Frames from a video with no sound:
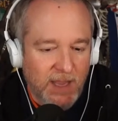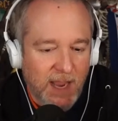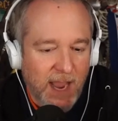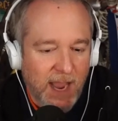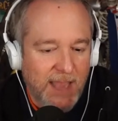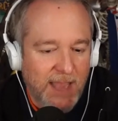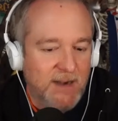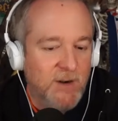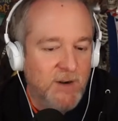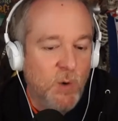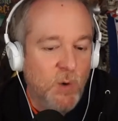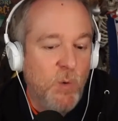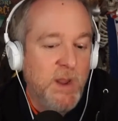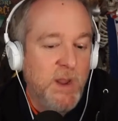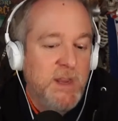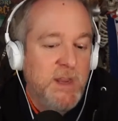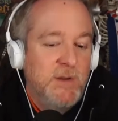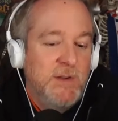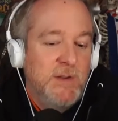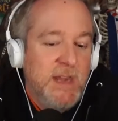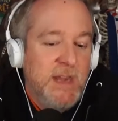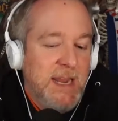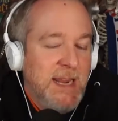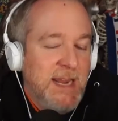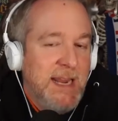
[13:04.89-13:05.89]
I don't know what
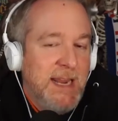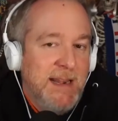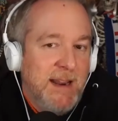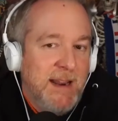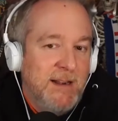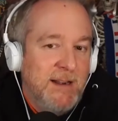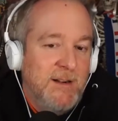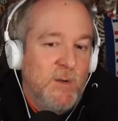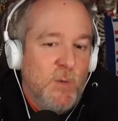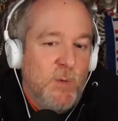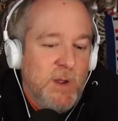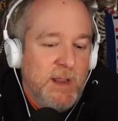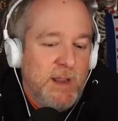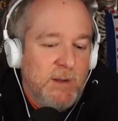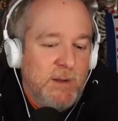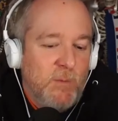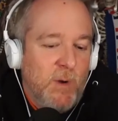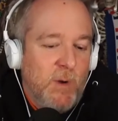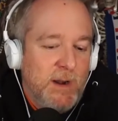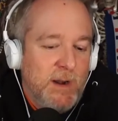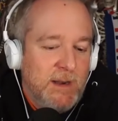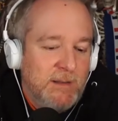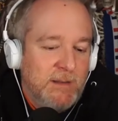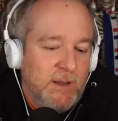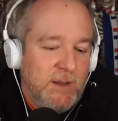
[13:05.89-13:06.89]
you'd need. I don't know what you
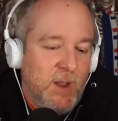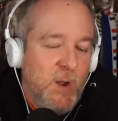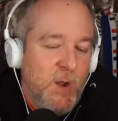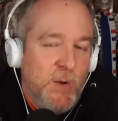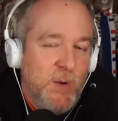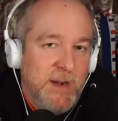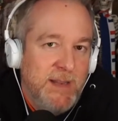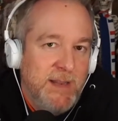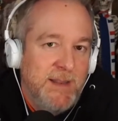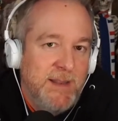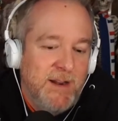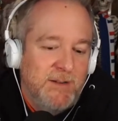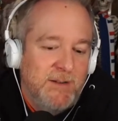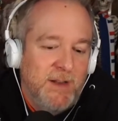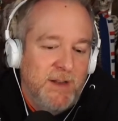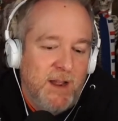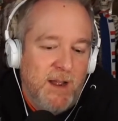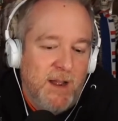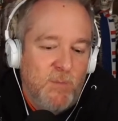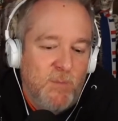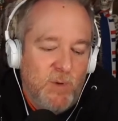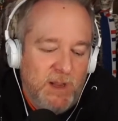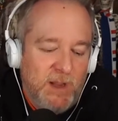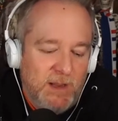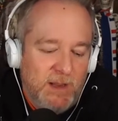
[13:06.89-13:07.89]
want to load in there,
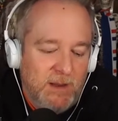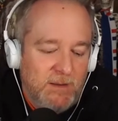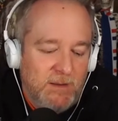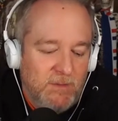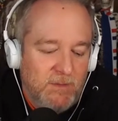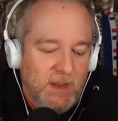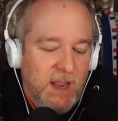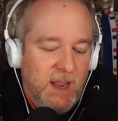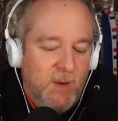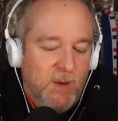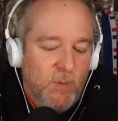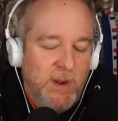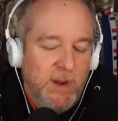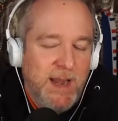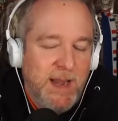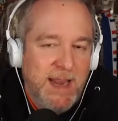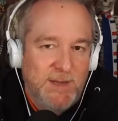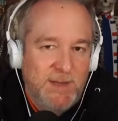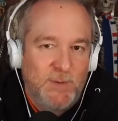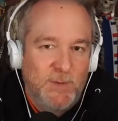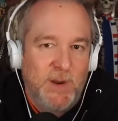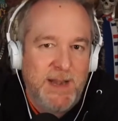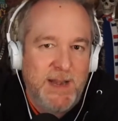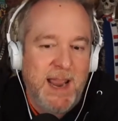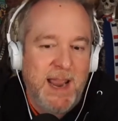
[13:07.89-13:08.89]
Tom. What what
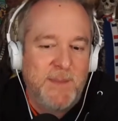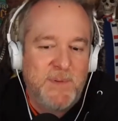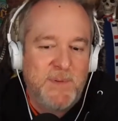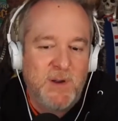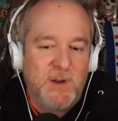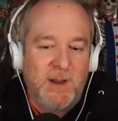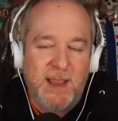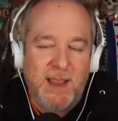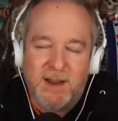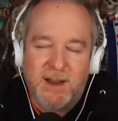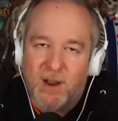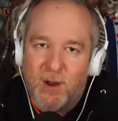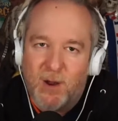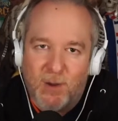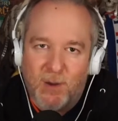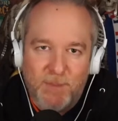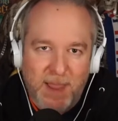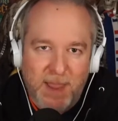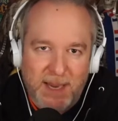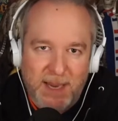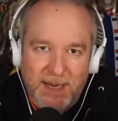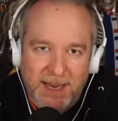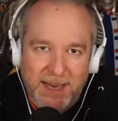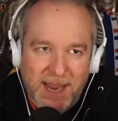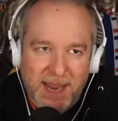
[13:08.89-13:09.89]
Android app you're like? Oh
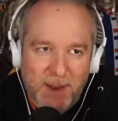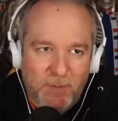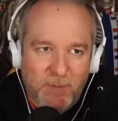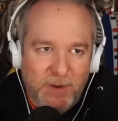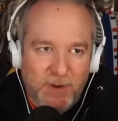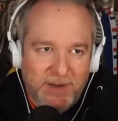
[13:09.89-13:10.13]
man, I can't.